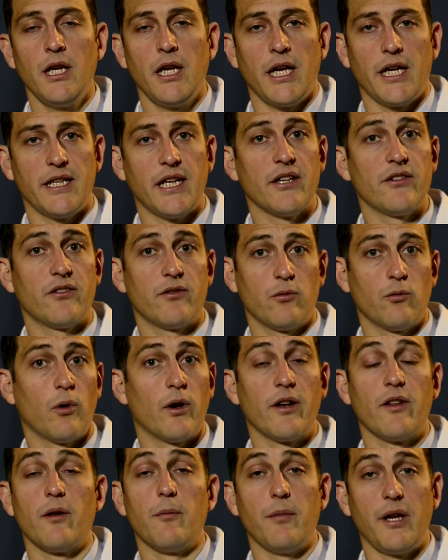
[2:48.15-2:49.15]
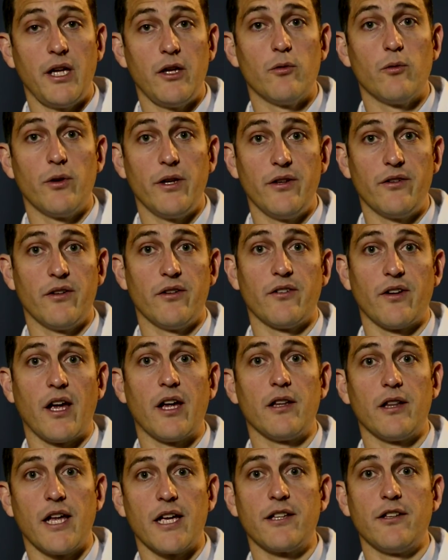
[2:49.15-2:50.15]
And that's one of the main reasons I
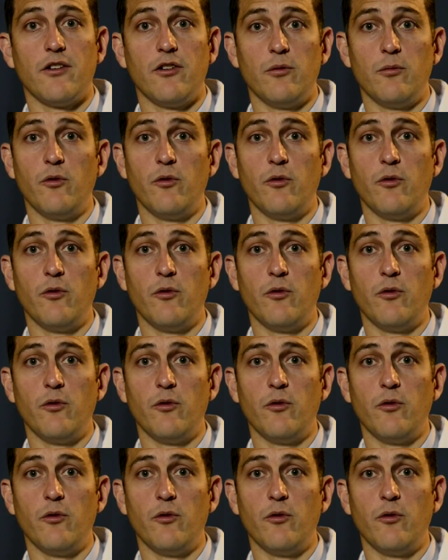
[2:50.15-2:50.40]
elected to